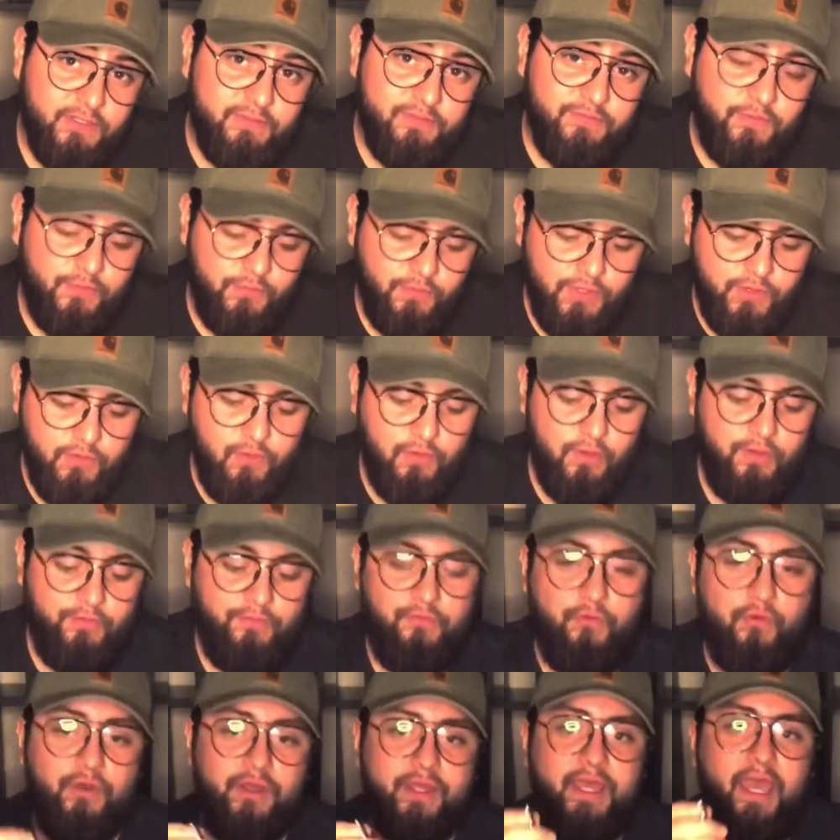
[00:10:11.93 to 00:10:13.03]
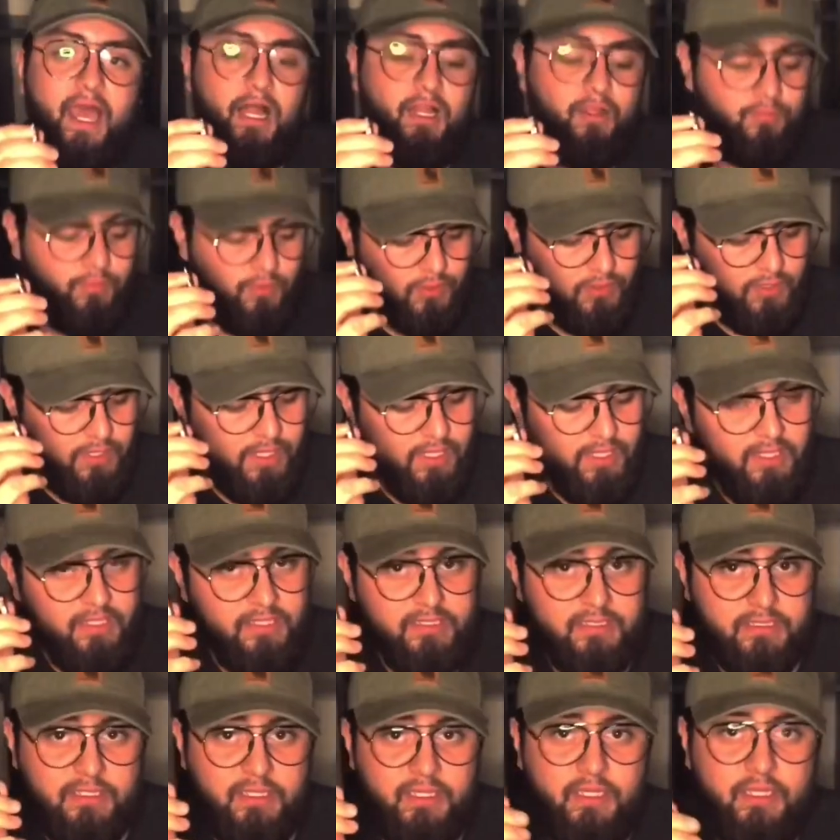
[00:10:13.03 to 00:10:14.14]
For recoil, a 40 caliber
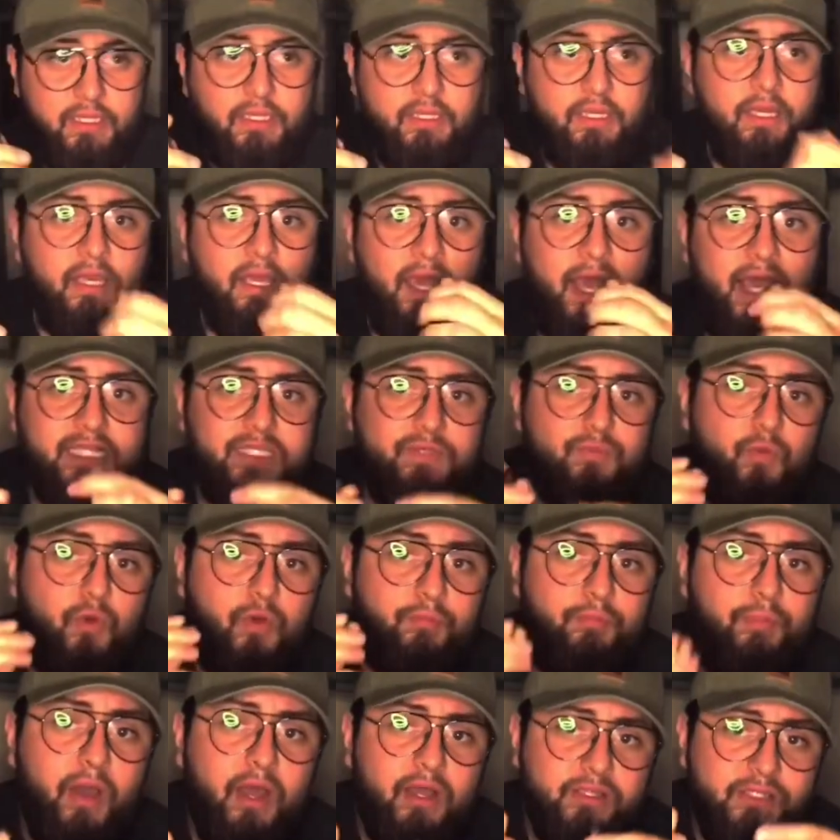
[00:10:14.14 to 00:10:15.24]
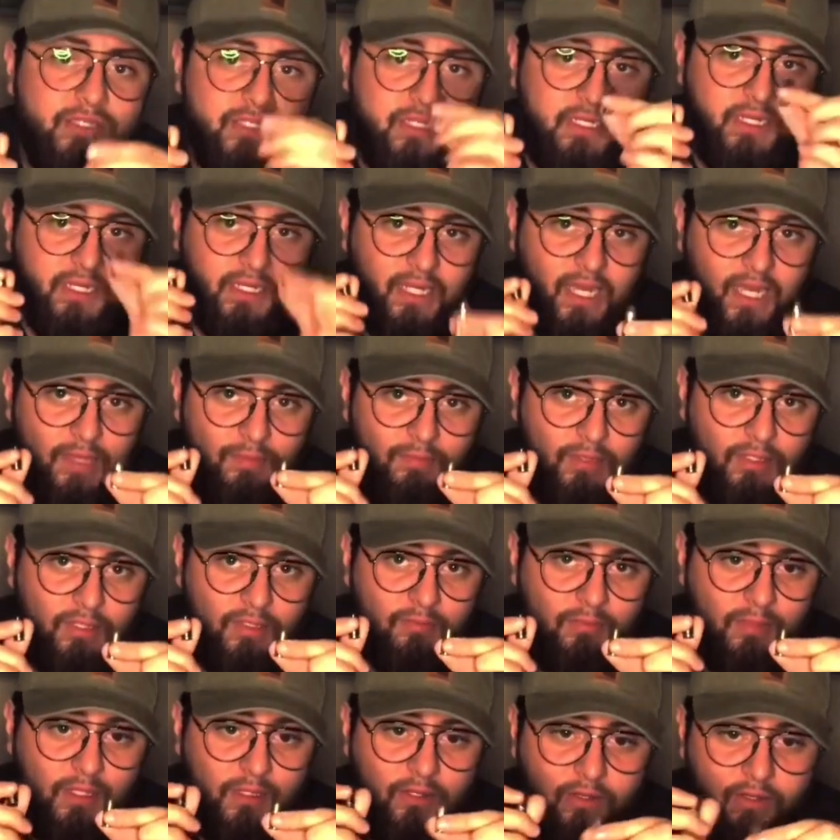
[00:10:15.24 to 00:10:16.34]
has more punch than a
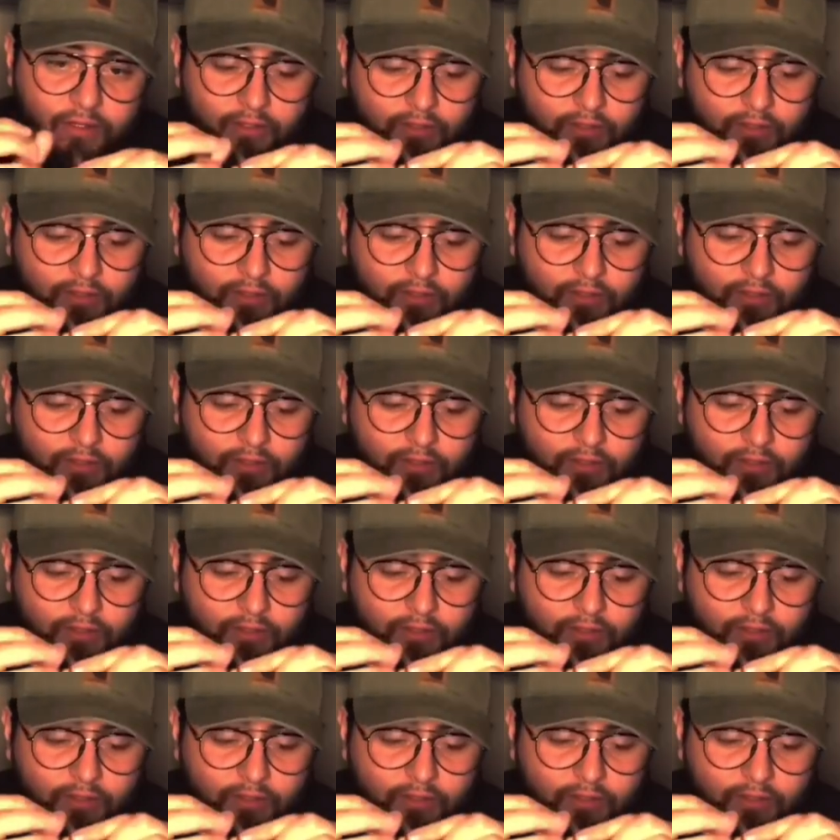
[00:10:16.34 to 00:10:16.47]
9mm,